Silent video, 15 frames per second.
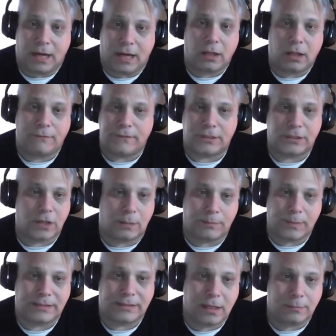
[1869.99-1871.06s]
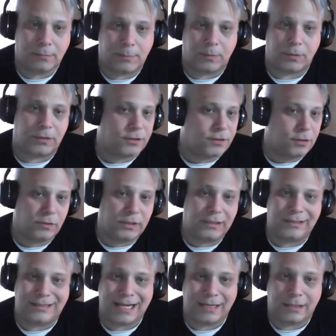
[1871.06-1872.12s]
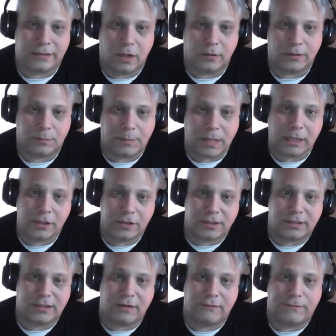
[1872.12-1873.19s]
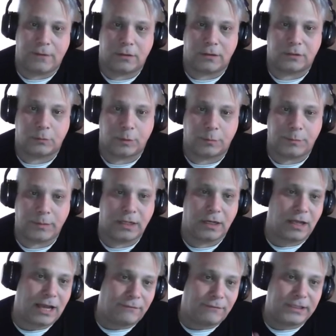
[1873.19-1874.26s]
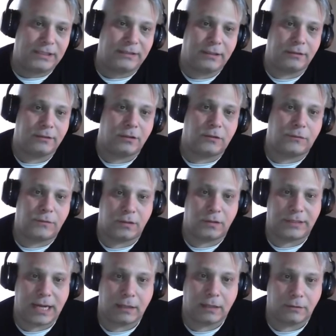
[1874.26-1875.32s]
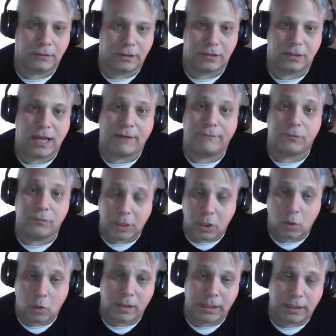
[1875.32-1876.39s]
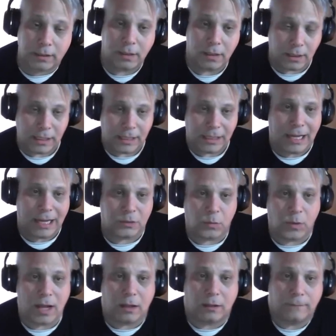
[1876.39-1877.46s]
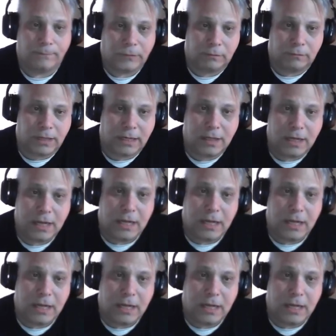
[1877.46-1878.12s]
I'll often start by telling people there's no need to take notes. Better you should stay focused with me, and I'll have detailed notes for you to download, and you'll have the recording as well right?